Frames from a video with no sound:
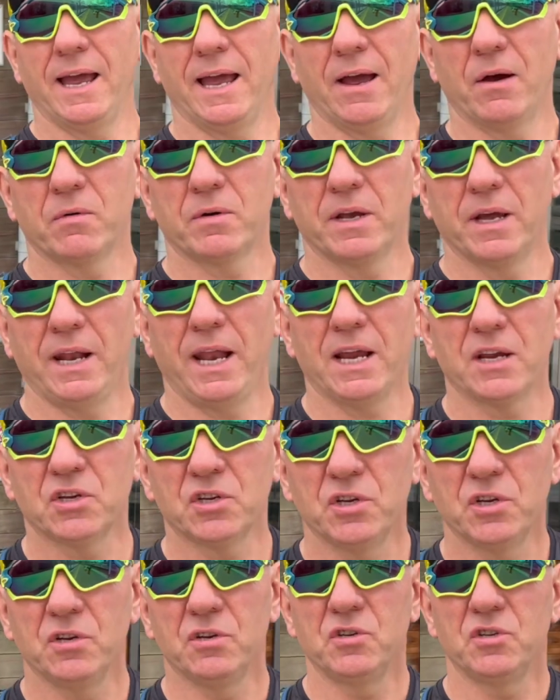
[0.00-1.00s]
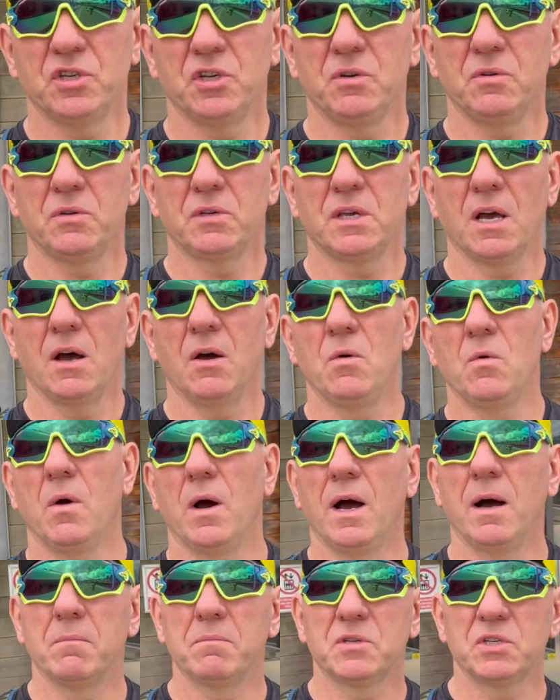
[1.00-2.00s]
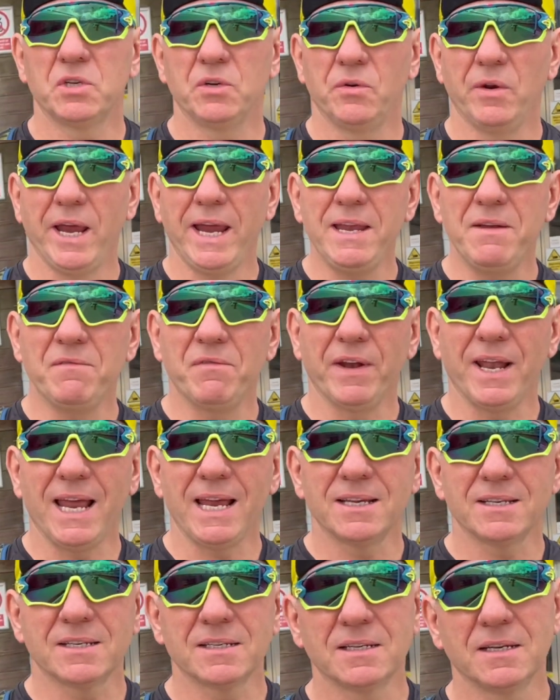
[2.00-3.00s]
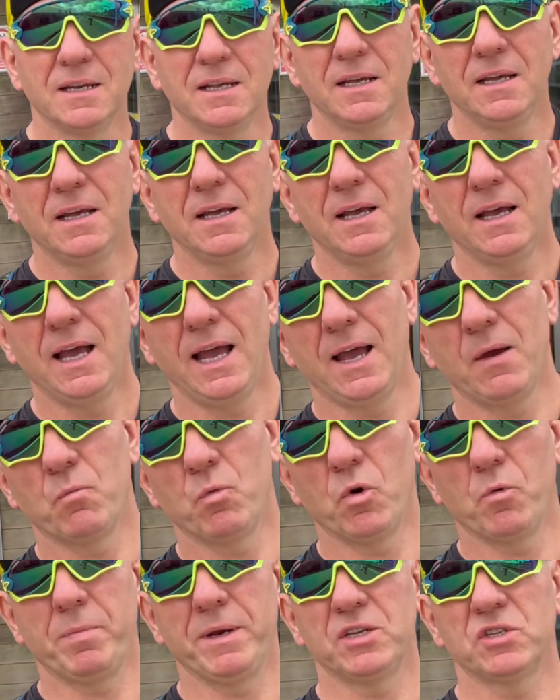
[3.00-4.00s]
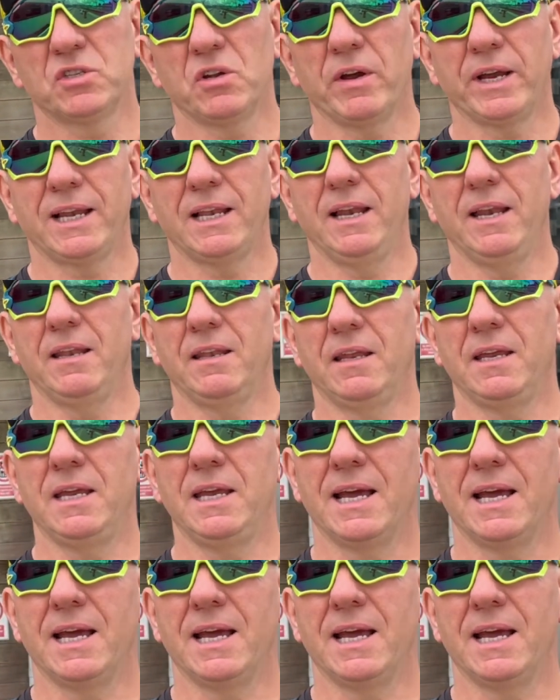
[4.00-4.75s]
our connection to go up to Inverness, and we'll be cycling the